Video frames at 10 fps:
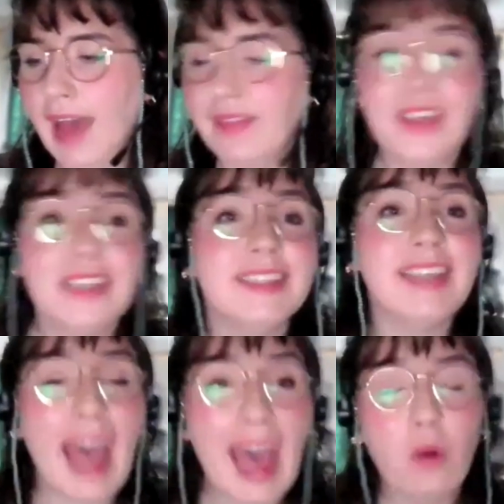and this is
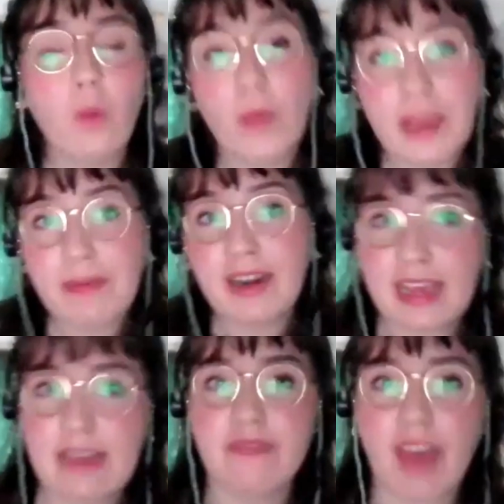how we
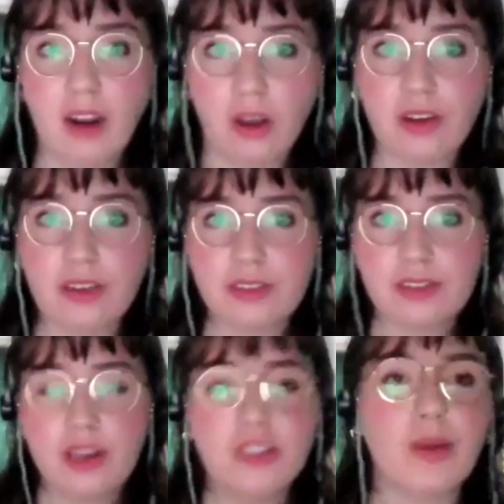believe that looks.
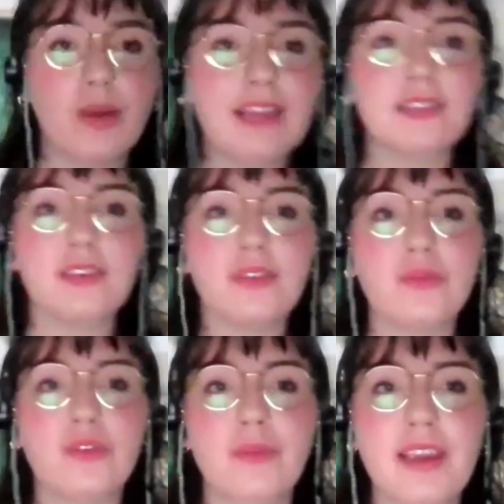So I guess
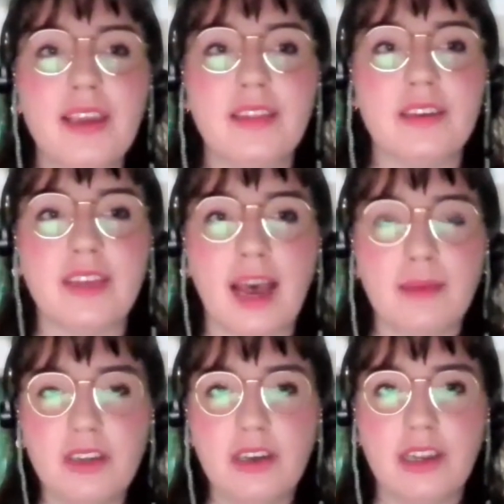for me there's
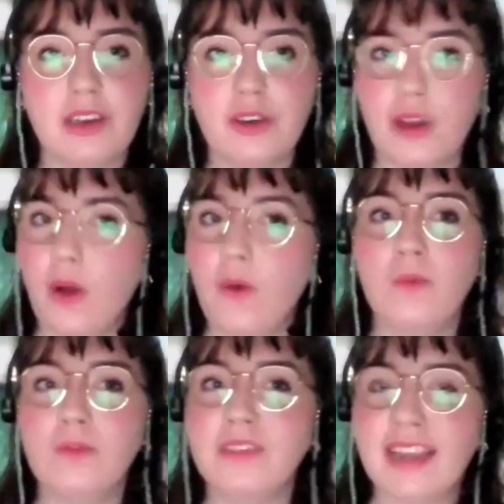absolutely
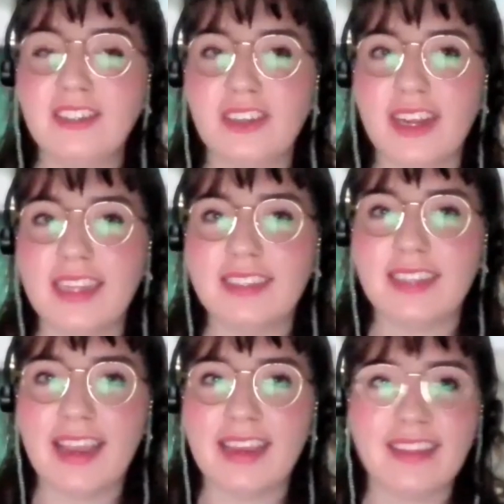no danger in
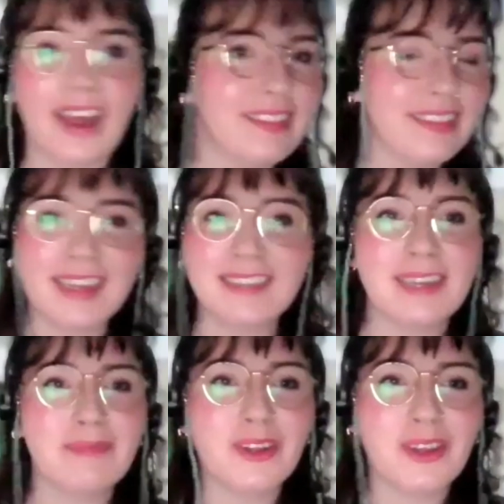saying that the
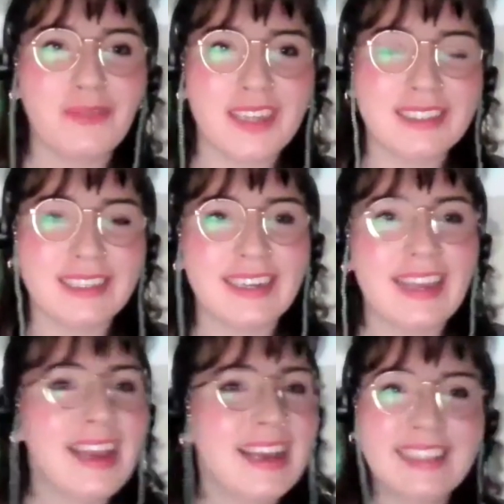Istanbul Convention
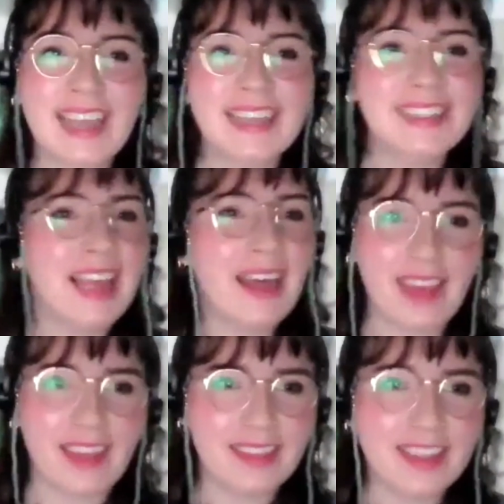says
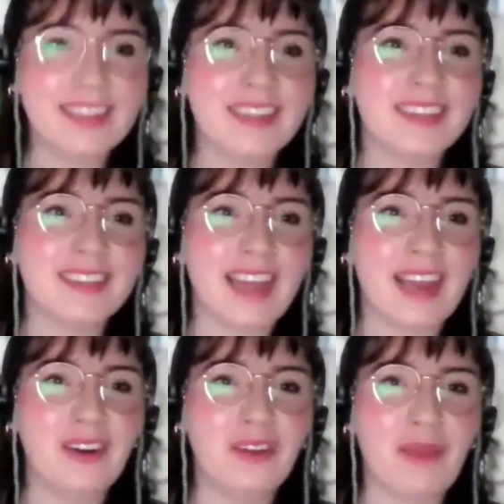that this is the
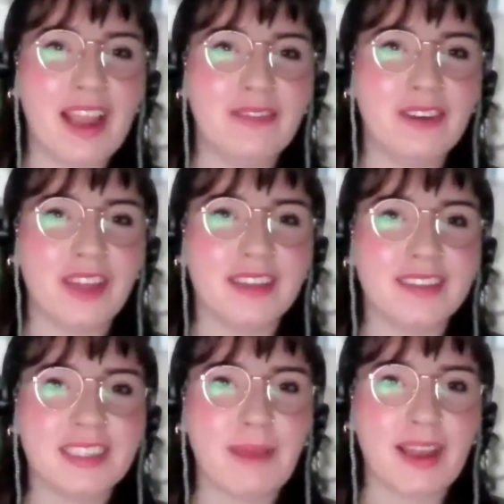standard of behavior that is
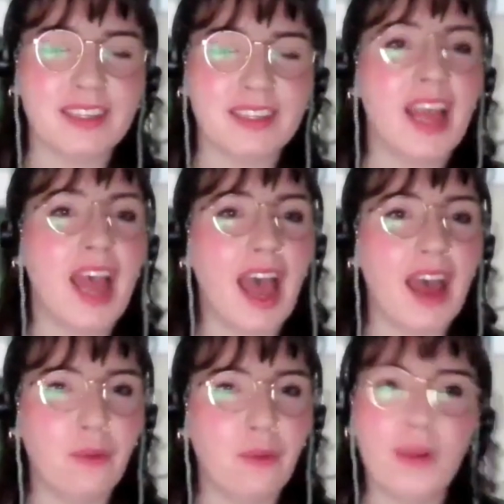expected
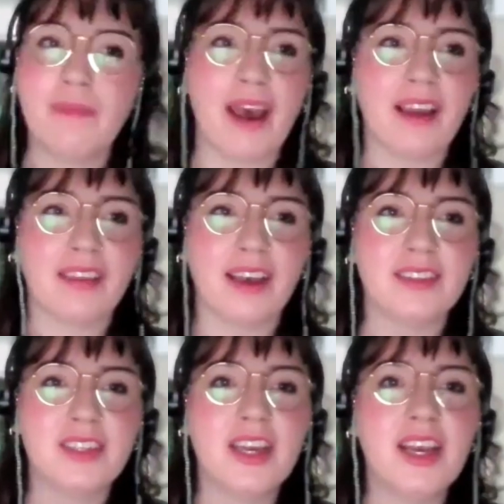and we back
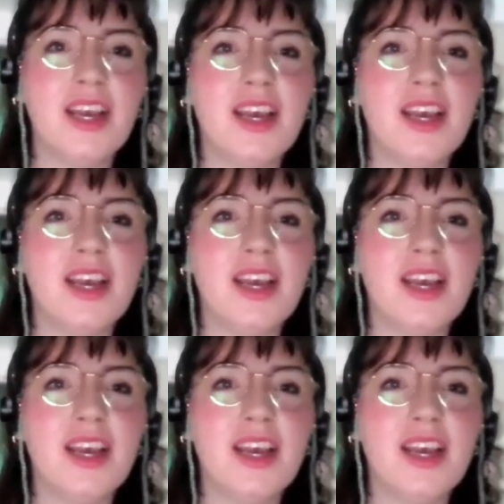that.